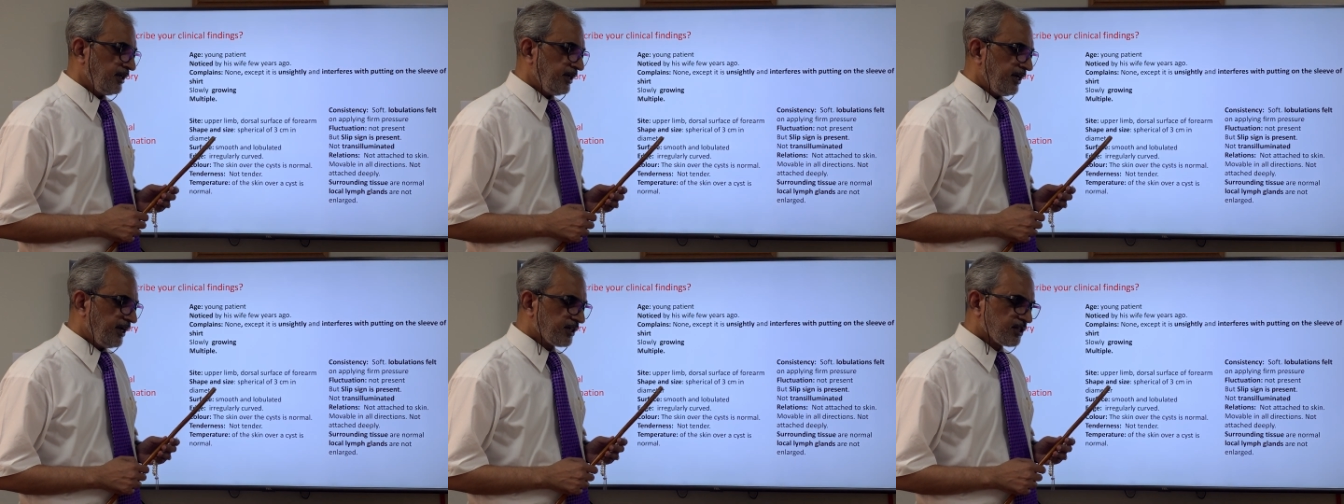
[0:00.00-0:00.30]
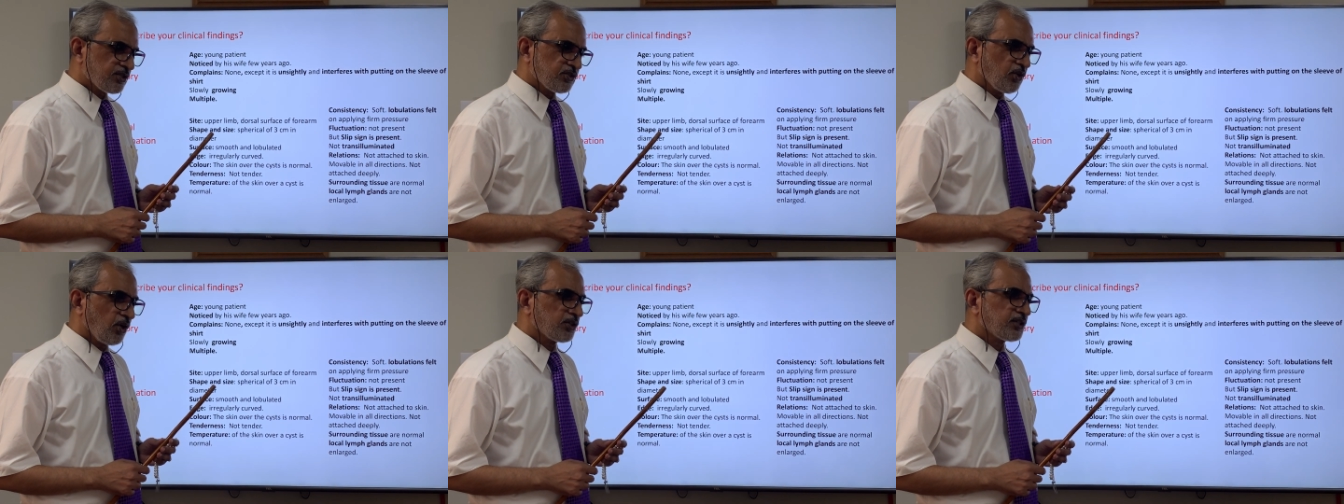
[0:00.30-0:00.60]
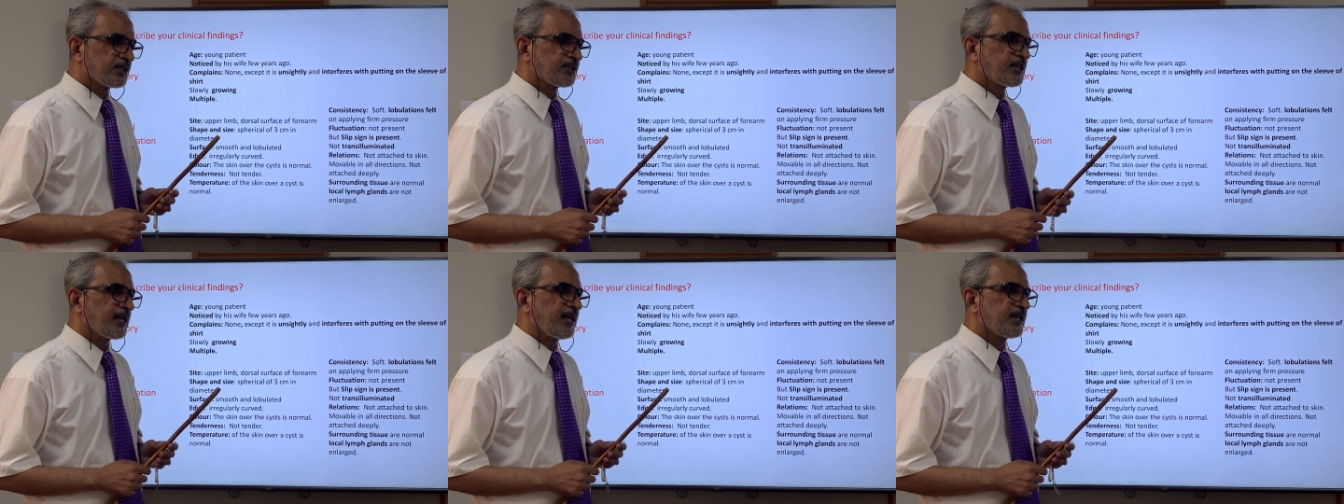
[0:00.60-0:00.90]
It is not
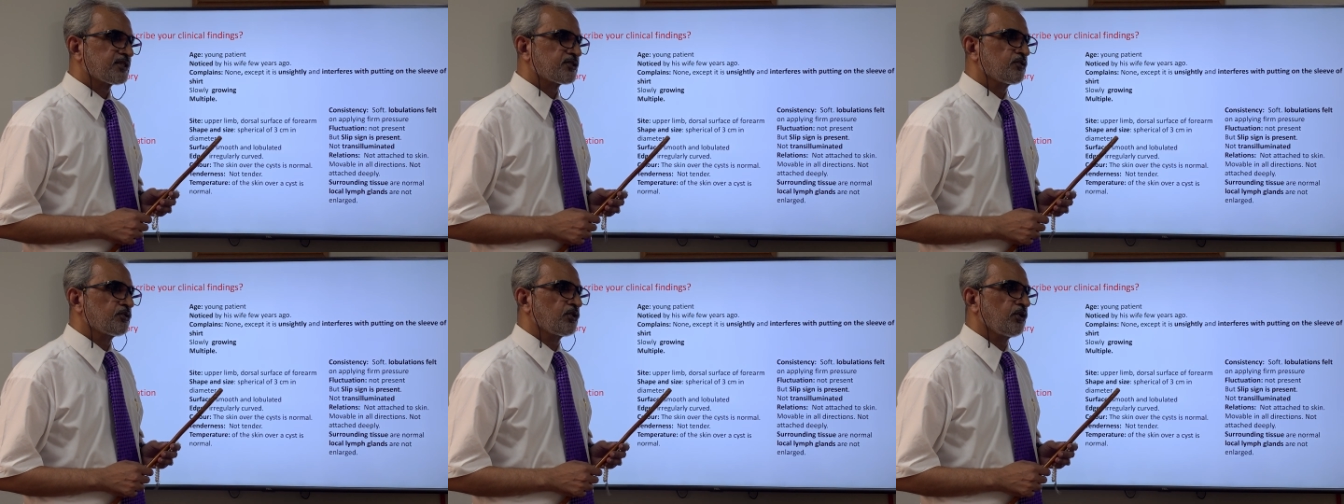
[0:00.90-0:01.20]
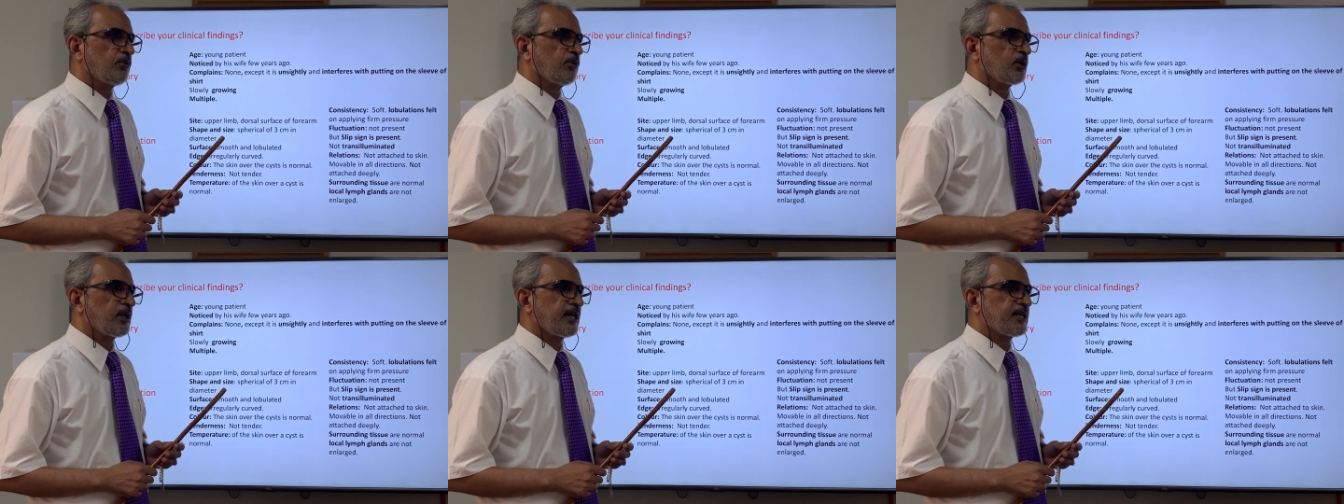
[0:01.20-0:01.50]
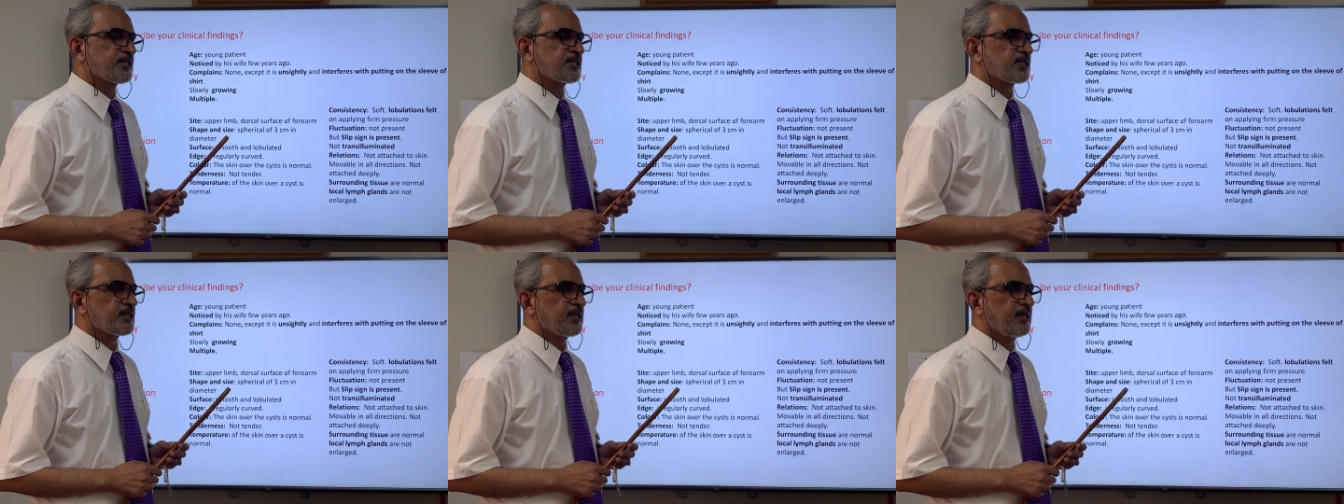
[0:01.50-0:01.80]
attached to the
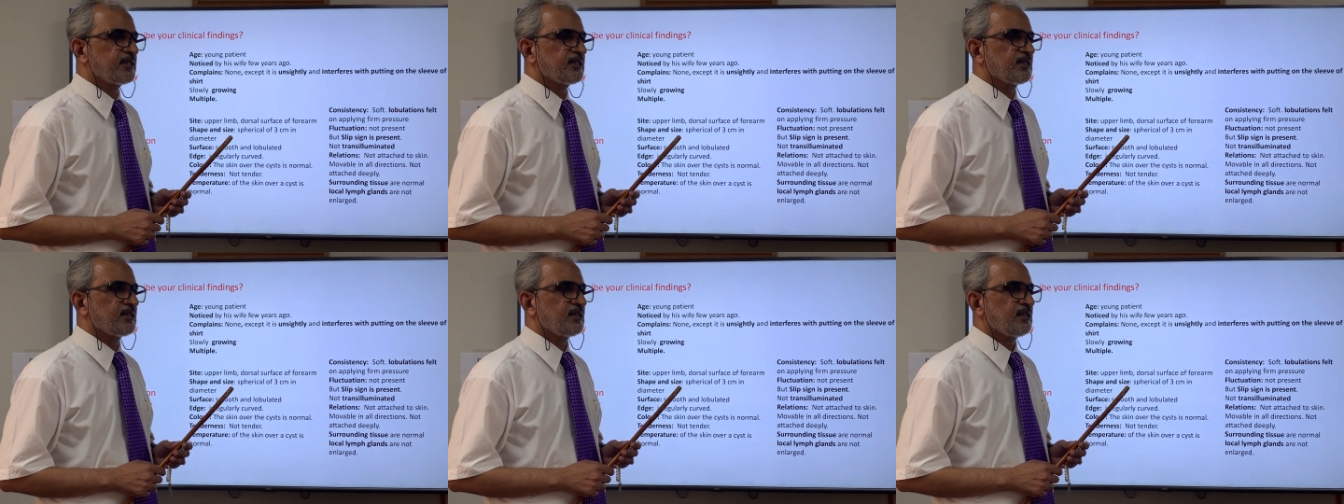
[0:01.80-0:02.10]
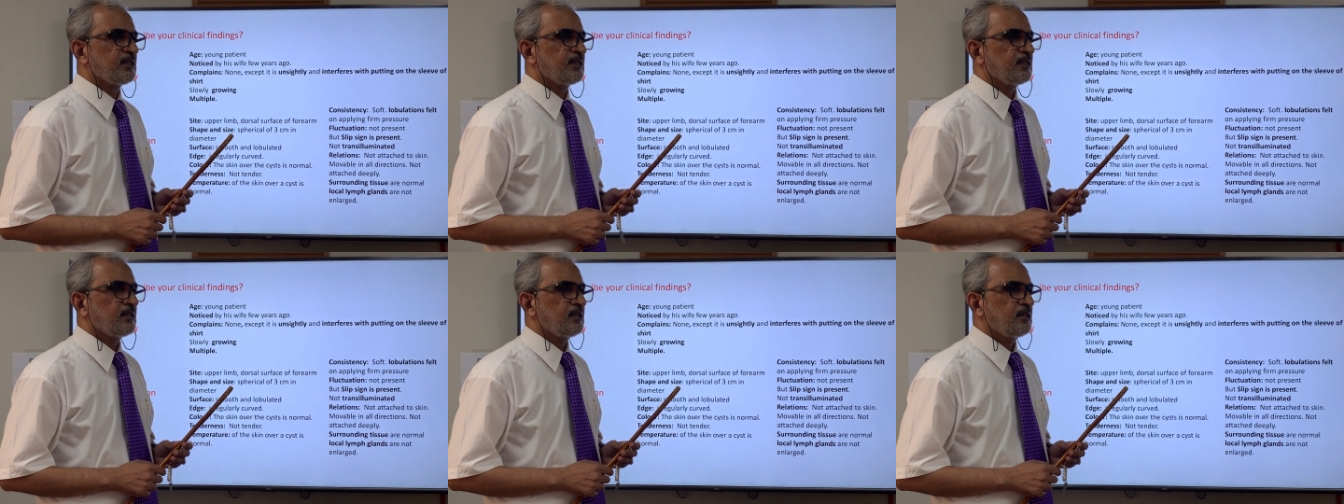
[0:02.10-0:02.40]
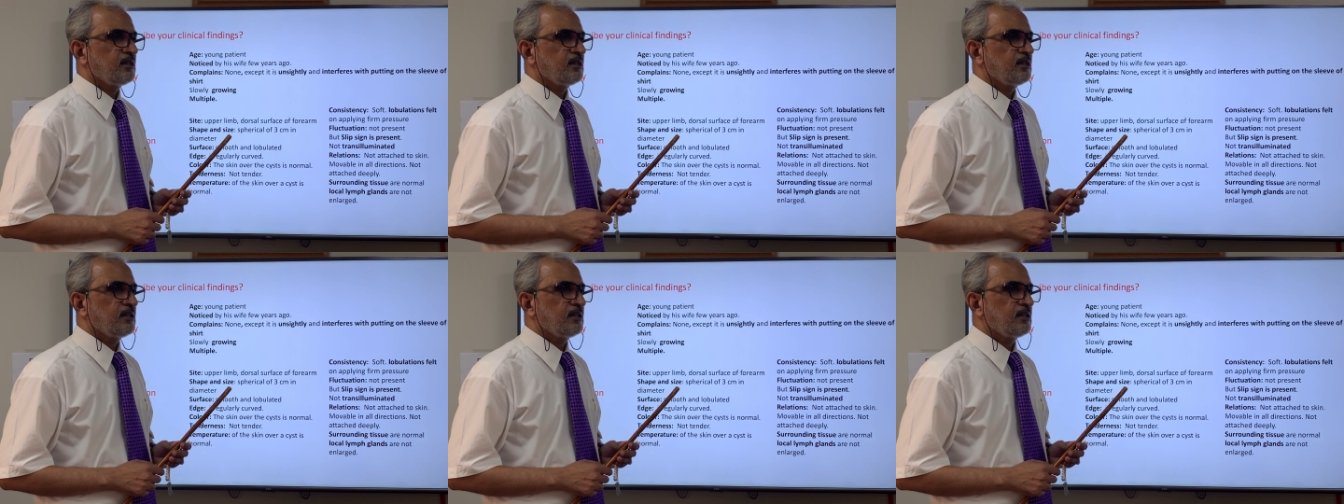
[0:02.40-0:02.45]
overlying skin.